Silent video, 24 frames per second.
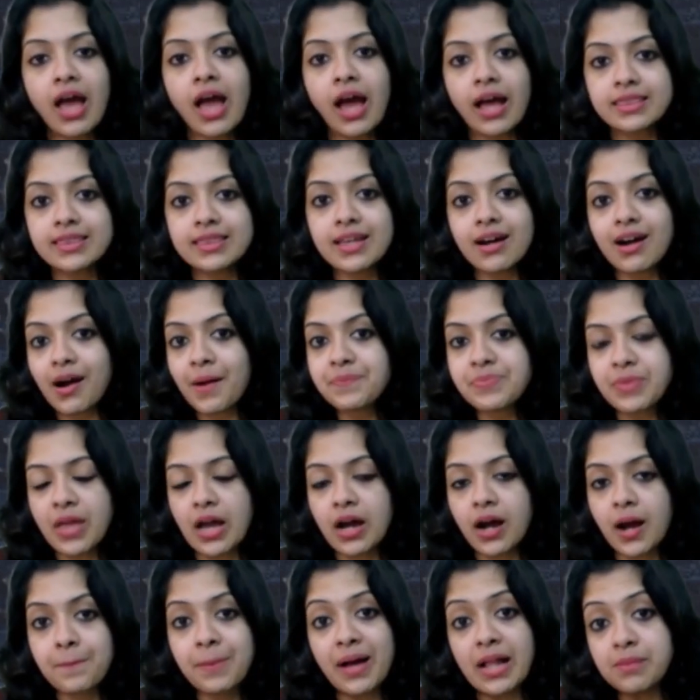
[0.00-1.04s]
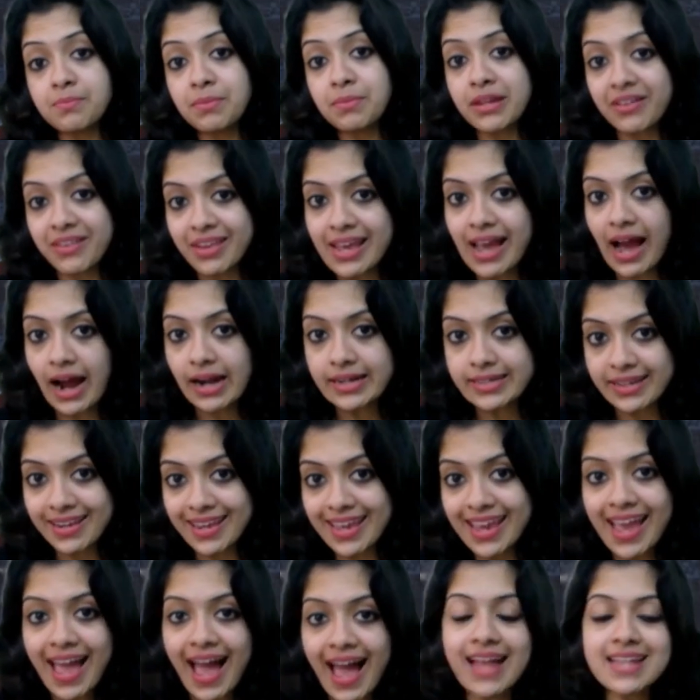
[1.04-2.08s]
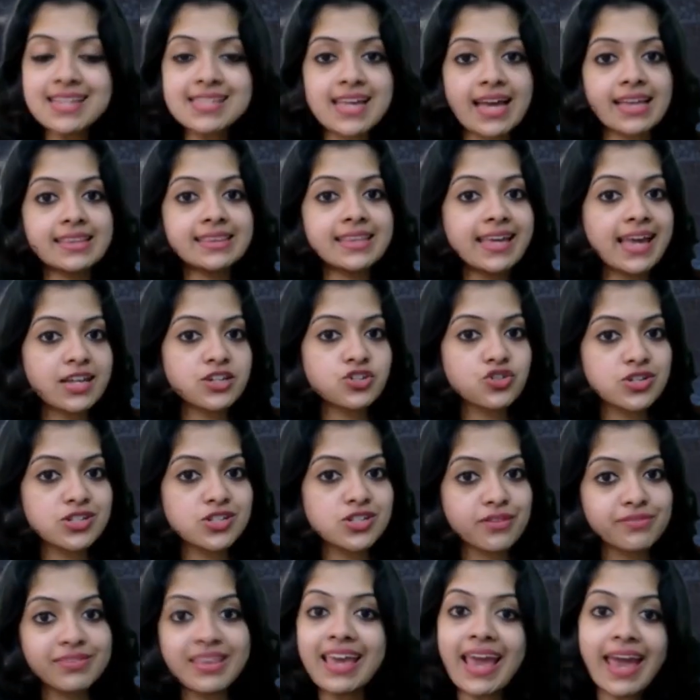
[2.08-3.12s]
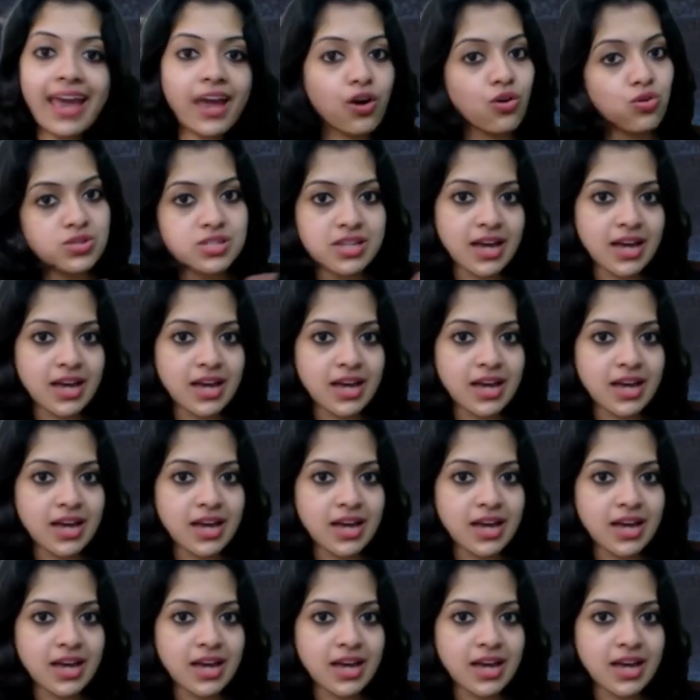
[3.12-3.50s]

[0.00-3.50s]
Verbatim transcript: the pulmonary artery and at the entrance of the aorta.